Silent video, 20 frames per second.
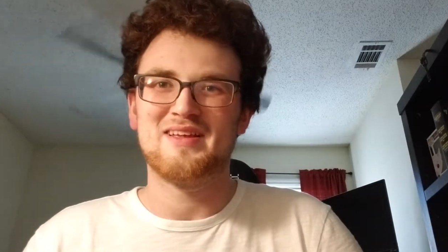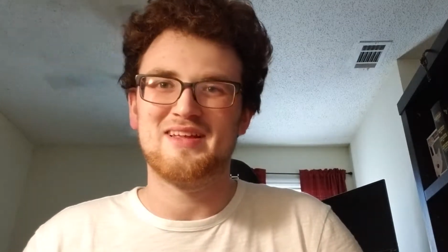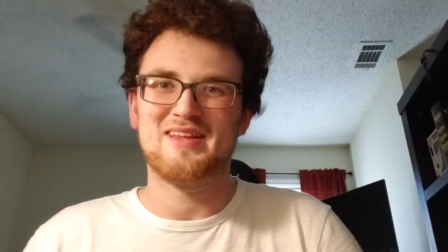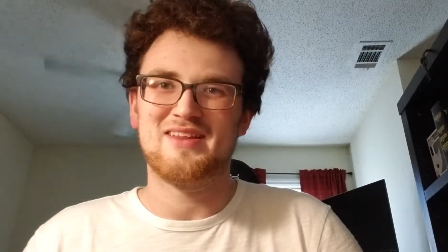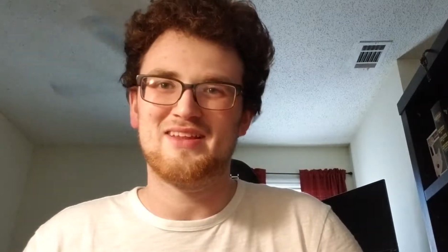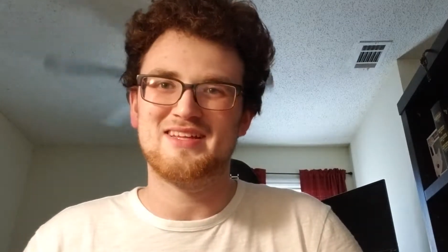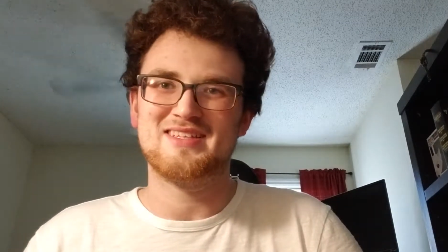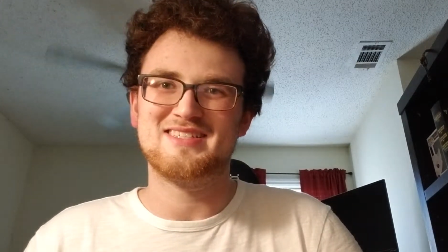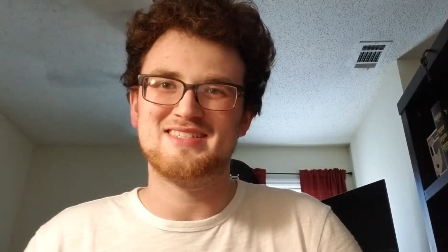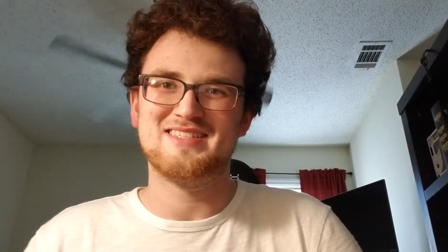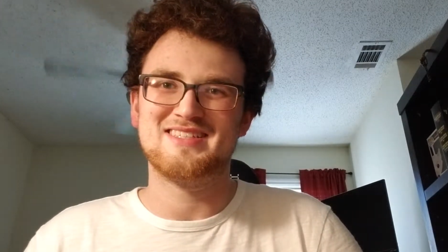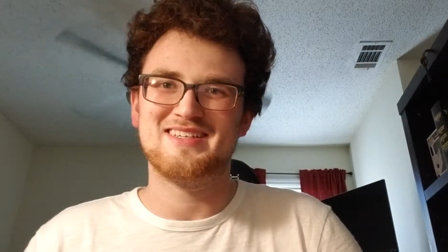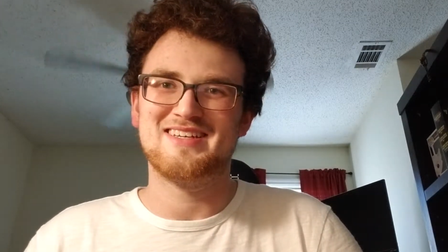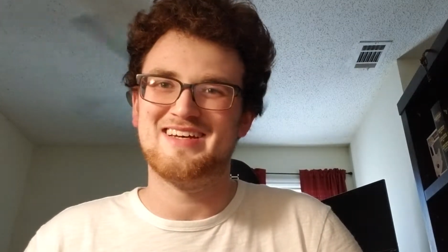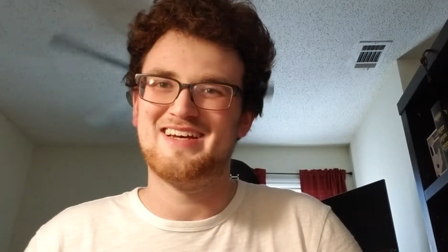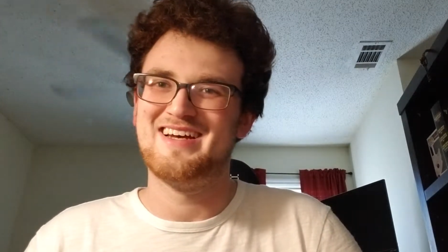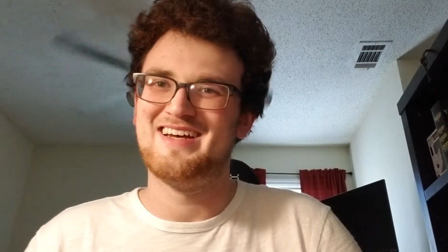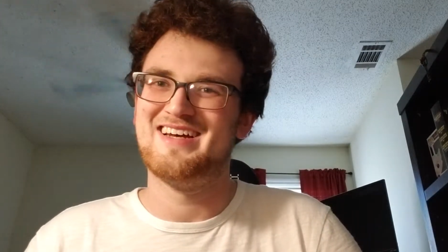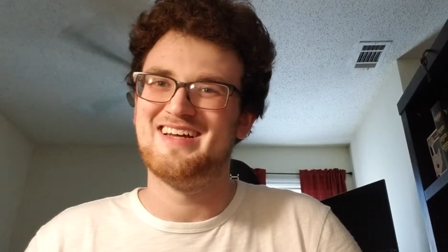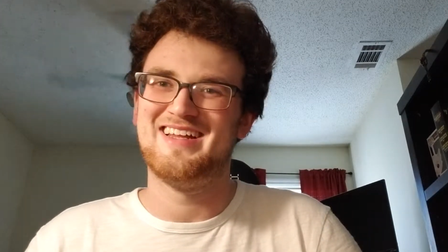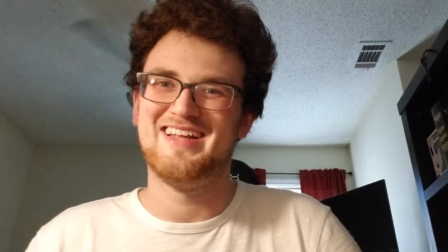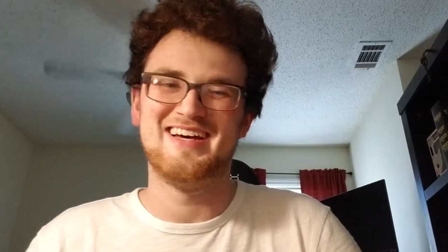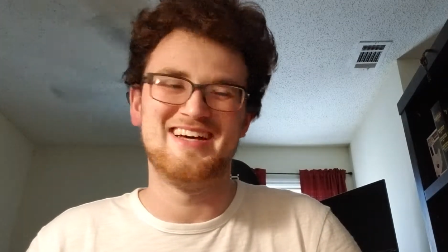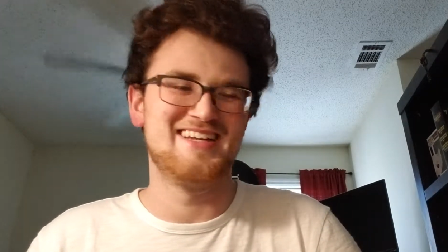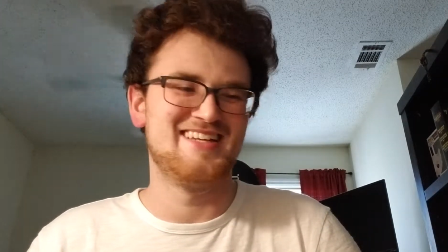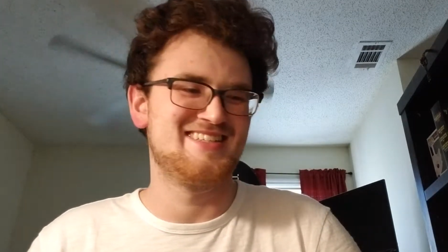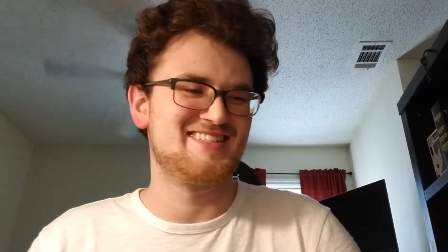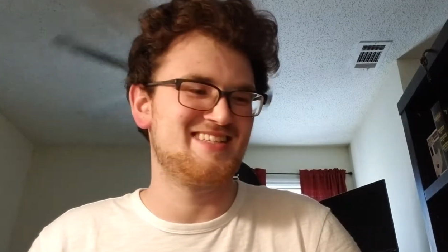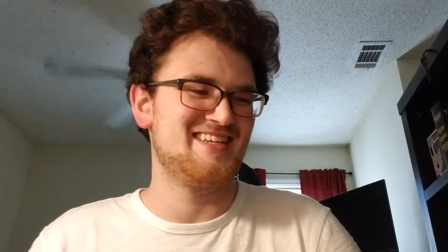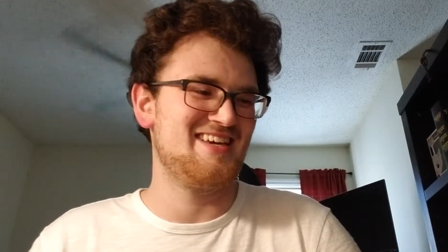let's
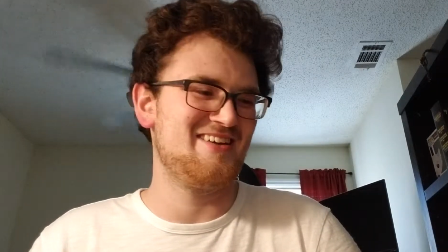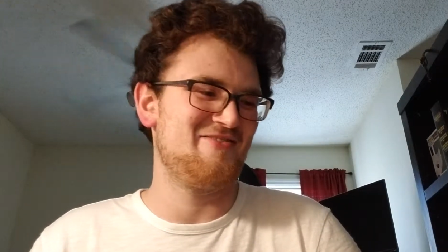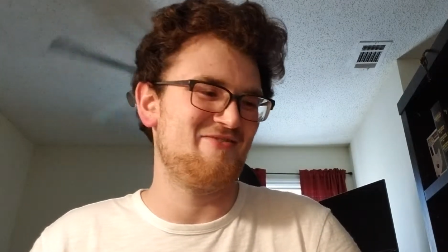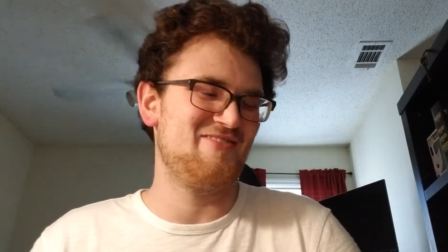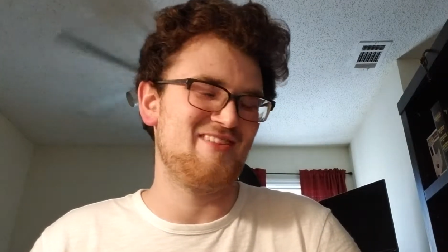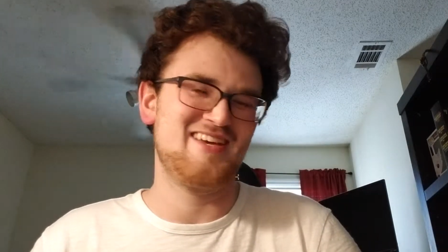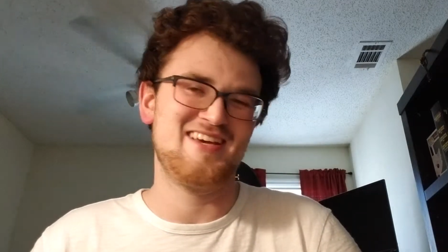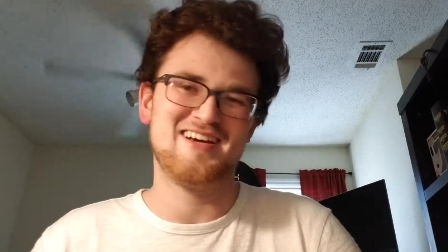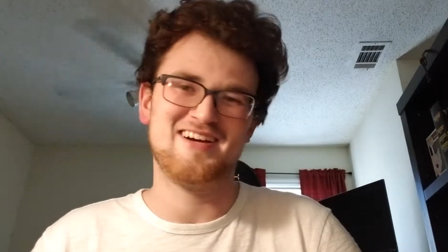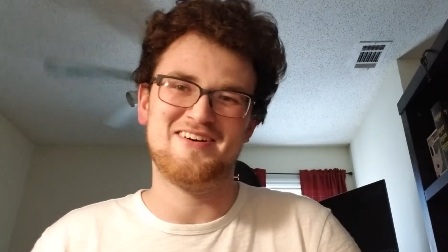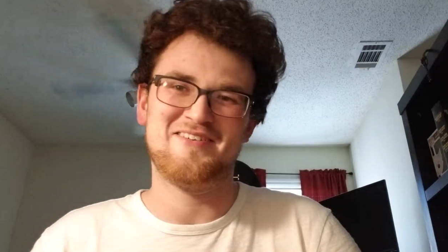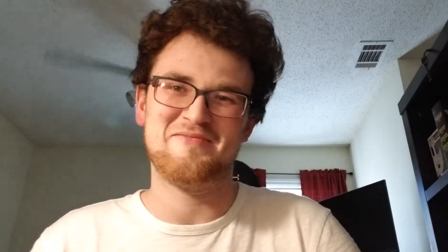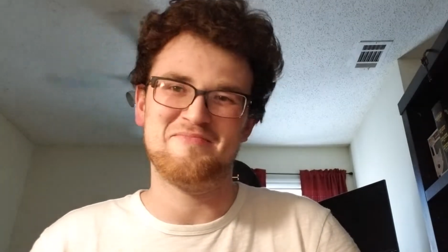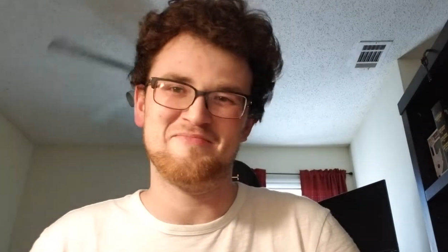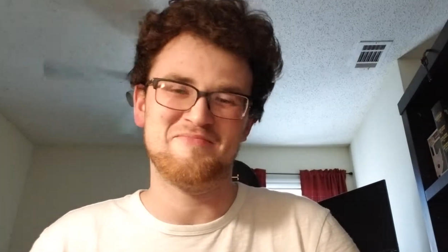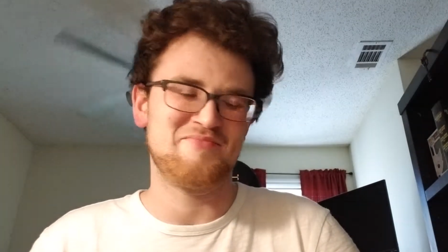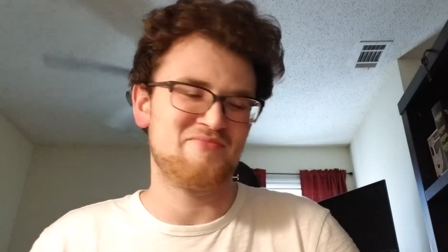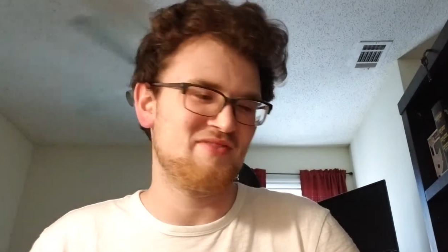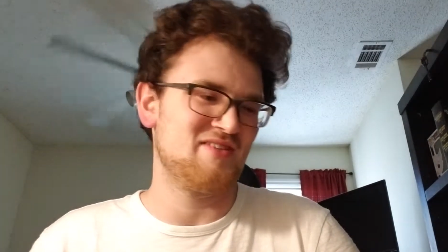see if the